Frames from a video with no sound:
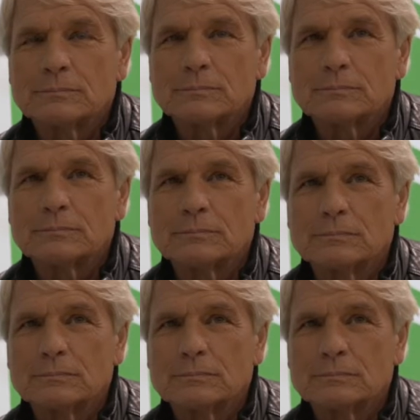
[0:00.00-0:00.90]

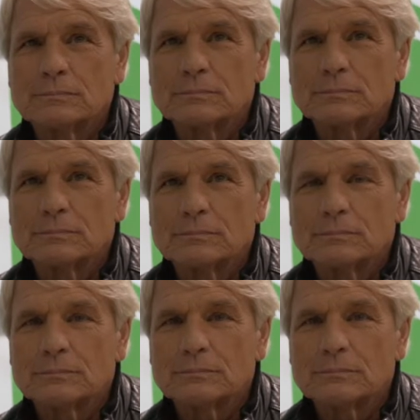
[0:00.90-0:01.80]

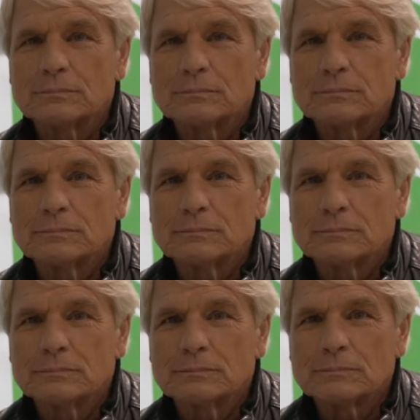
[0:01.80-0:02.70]

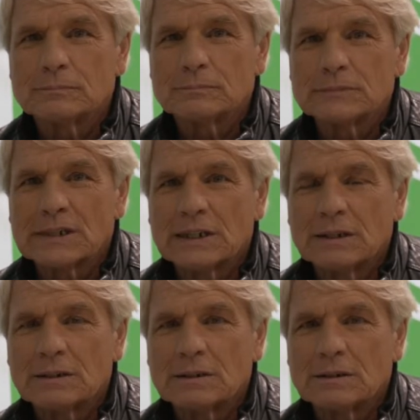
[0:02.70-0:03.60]

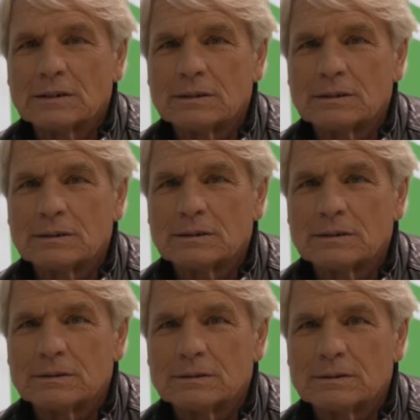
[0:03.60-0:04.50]

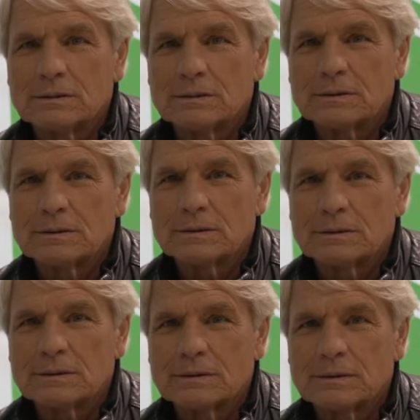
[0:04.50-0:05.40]

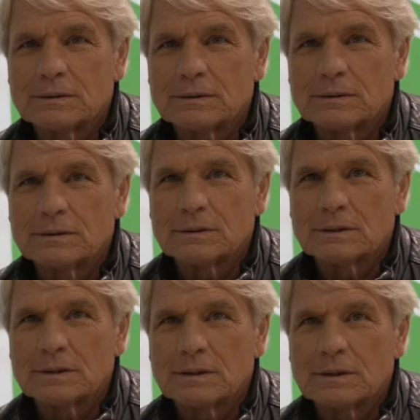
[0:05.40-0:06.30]

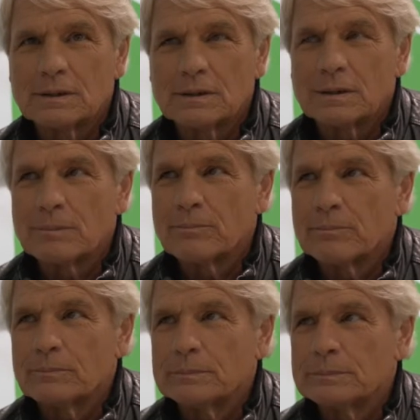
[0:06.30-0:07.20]

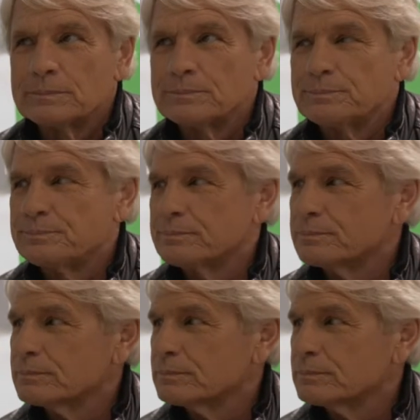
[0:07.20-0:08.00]
(not speaking)